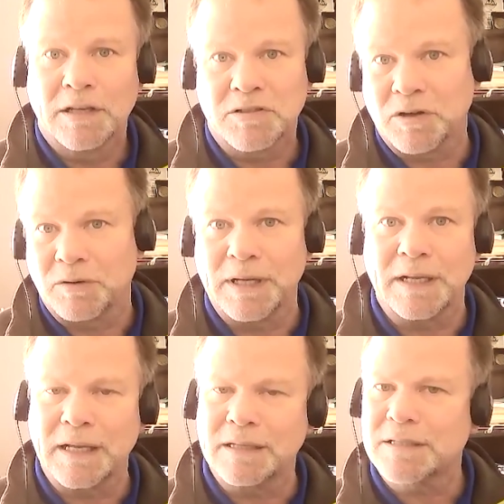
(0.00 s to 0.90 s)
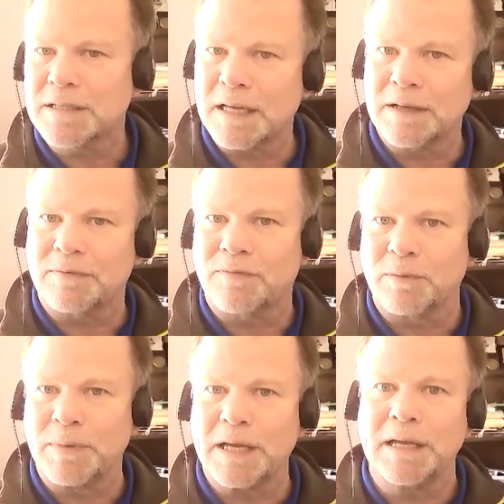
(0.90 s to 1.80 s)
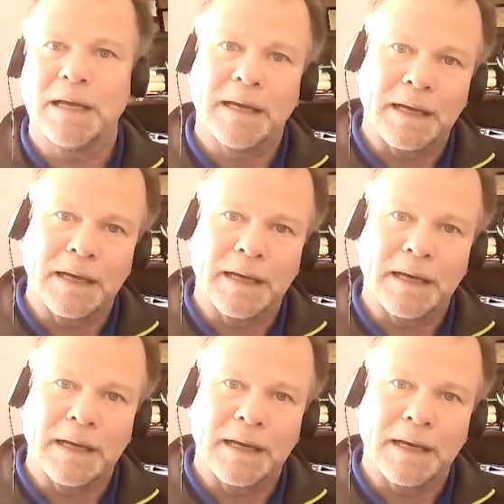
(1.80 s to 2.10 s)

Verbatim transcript: so it, it's it, for me